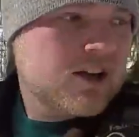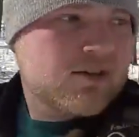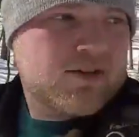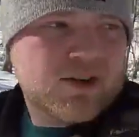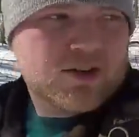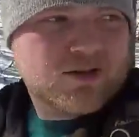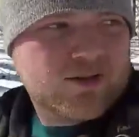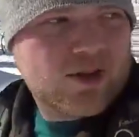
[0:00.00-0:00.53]

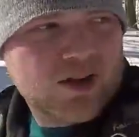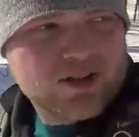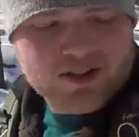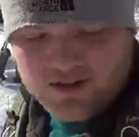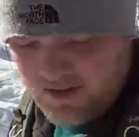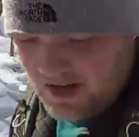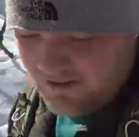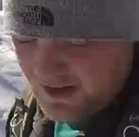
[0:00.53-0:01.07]
first thoughts
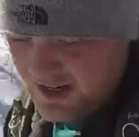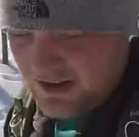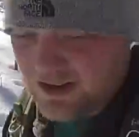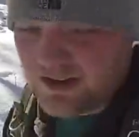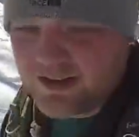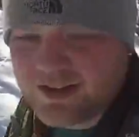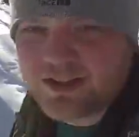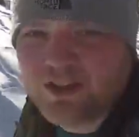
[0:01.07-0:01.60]
of having a
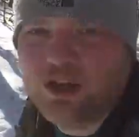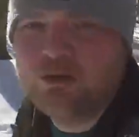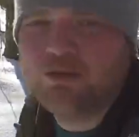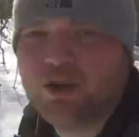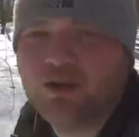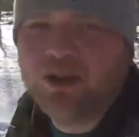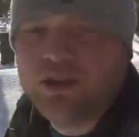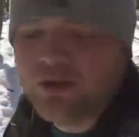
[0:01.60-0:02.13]

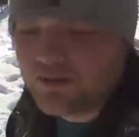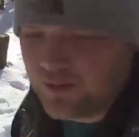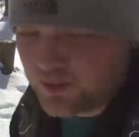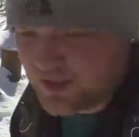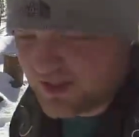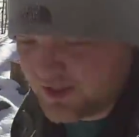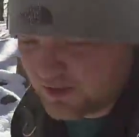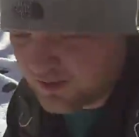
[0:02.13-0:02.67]
GoPro here
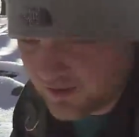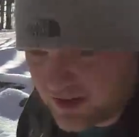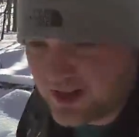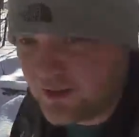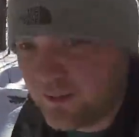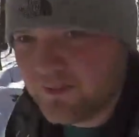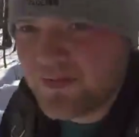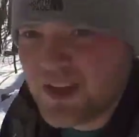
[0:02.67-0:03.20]
for Silver
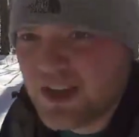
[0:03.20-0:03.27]
Out.